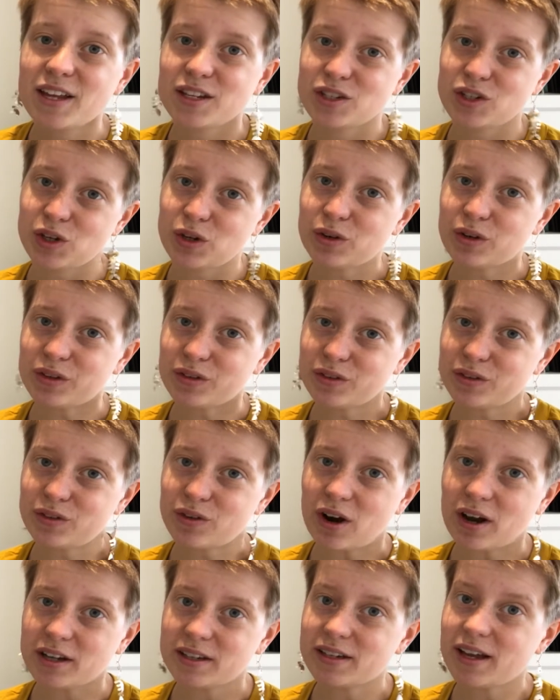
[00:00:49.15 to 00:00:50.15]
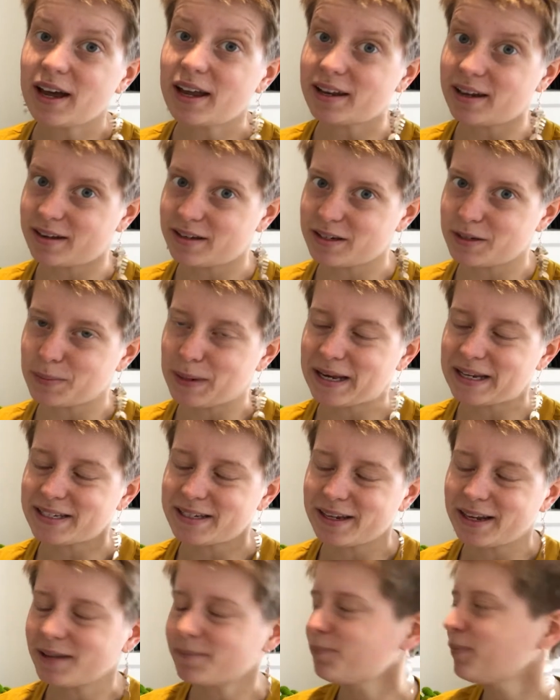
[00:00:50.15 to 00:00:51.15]
to construct an
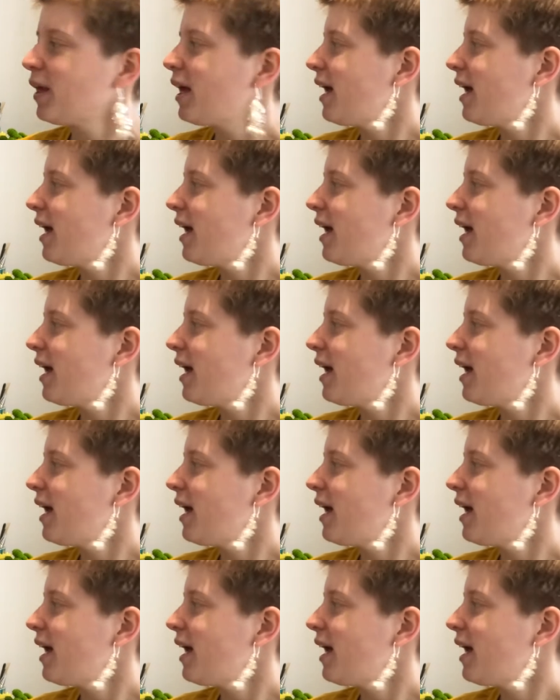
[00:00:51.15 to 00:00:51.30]
underpainting?